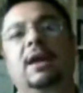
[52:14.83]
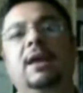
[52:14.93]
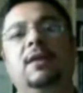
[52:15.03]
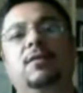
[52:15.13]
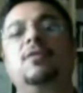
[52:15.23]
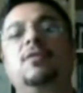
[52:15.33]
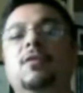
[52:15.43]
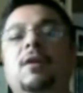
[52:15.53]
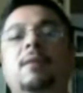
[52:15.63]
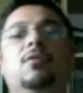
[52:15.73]
Okay, so
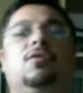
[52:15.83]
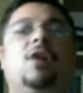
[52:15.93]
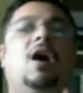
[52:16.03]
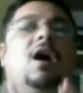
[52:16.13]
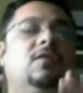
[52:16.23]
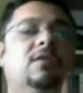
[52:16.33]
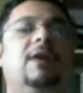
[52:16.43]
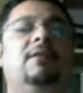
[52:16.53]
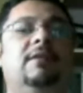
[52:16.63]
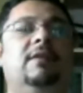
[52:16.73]
you're able to talk to
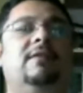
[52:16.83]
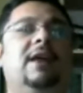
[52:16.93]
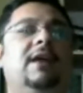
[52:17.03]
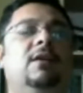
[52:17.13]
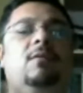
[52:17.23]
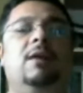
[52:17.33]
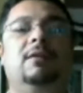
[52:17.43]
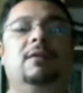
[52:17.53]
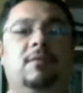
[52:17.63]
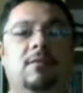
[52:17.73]
Terrence and say, you know,
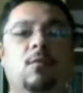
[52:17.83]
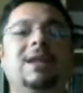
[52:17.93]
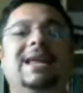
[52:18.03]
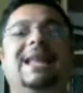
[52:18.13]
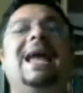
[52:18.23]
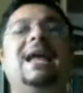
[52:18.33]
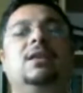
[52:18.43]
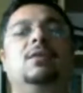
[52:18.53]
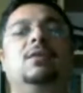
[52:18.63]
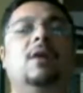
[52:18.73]
what can I
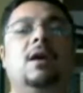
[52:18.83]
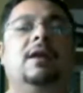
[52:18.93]
do?